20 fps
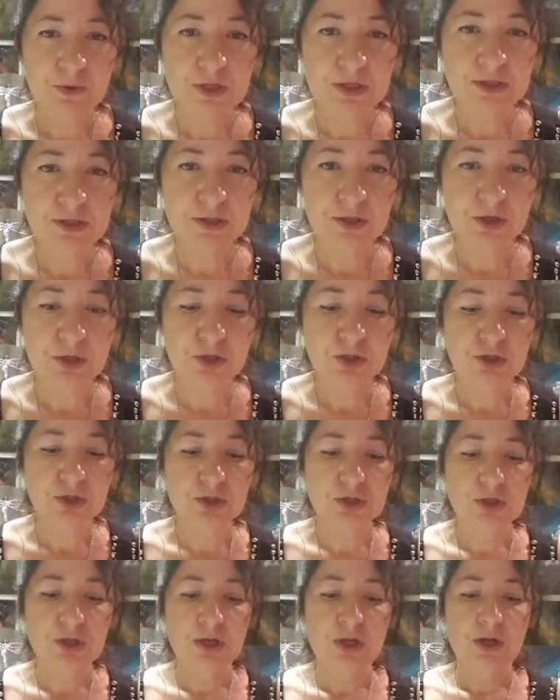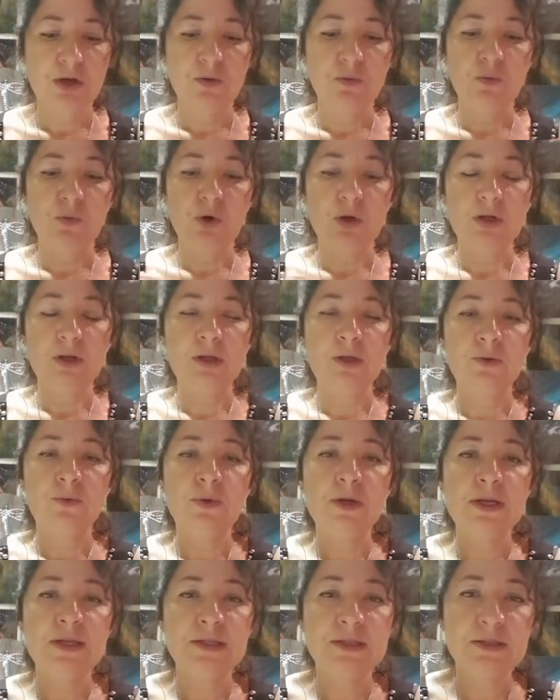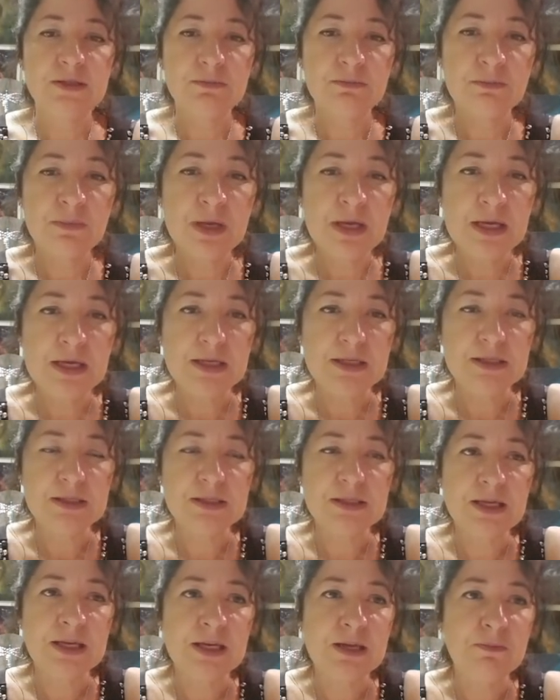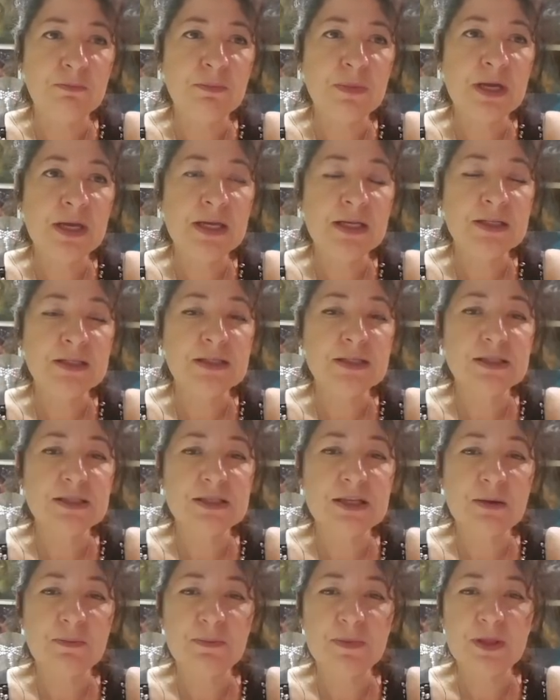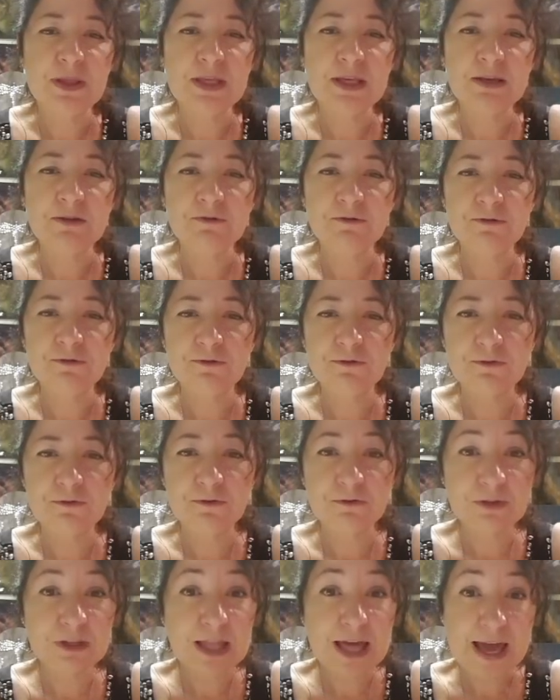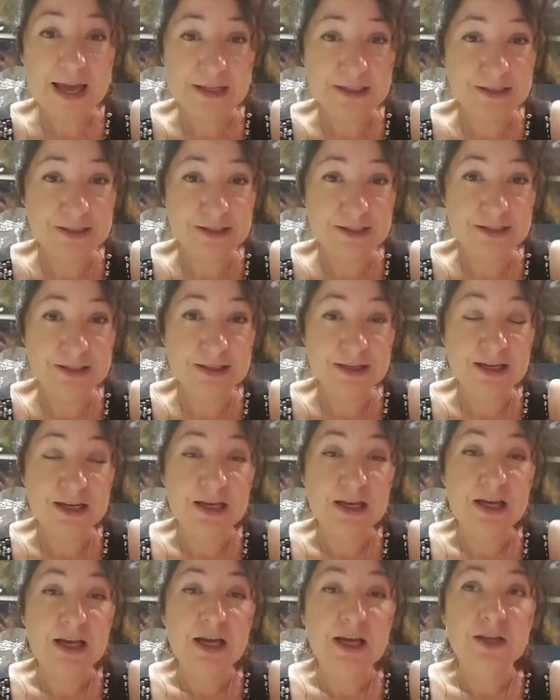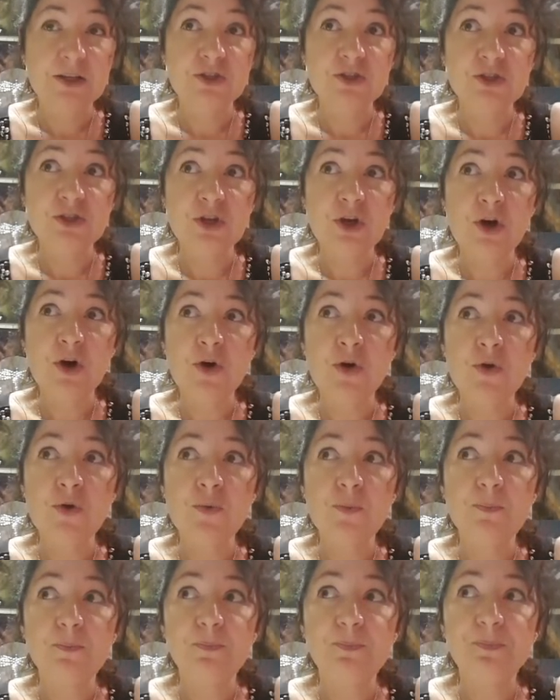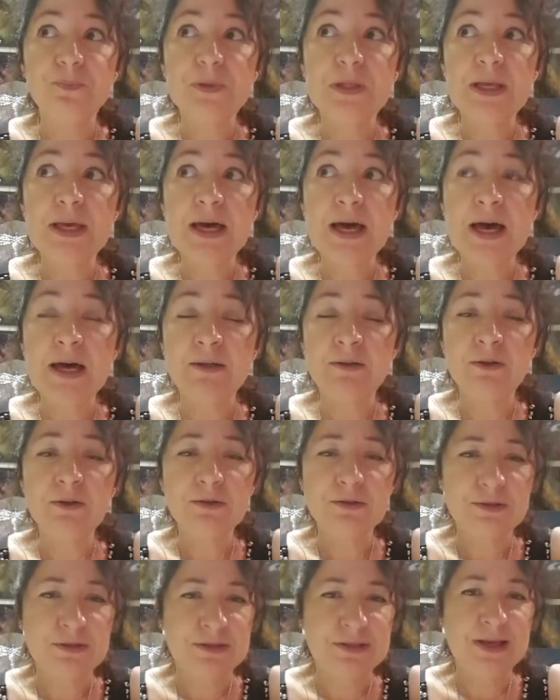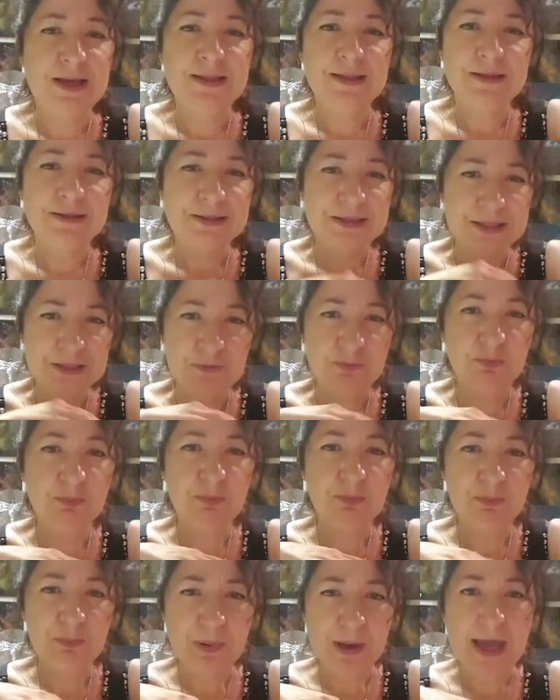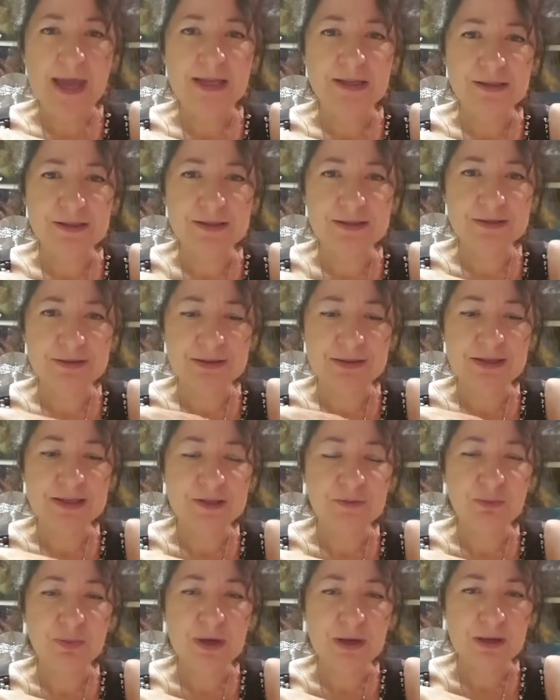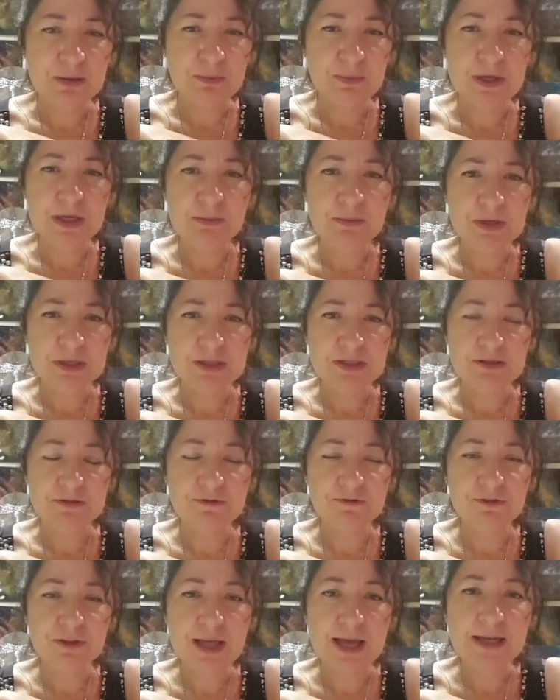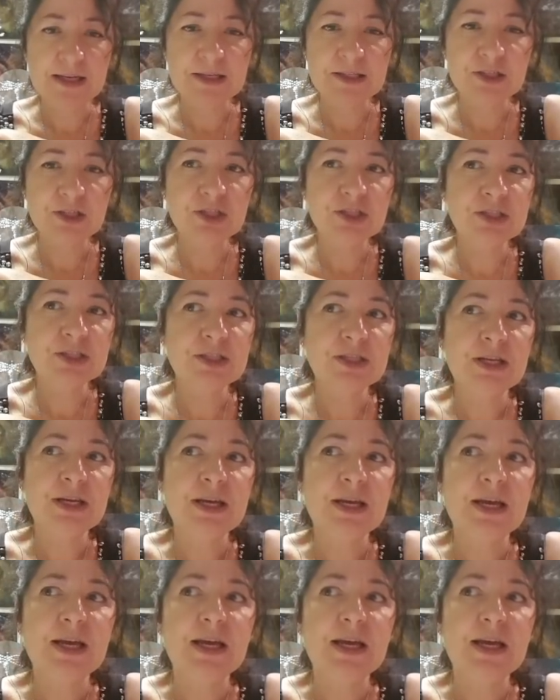researched what La Res means, and it means something flat. So not to say that these paints and these pigments are flat. It's just,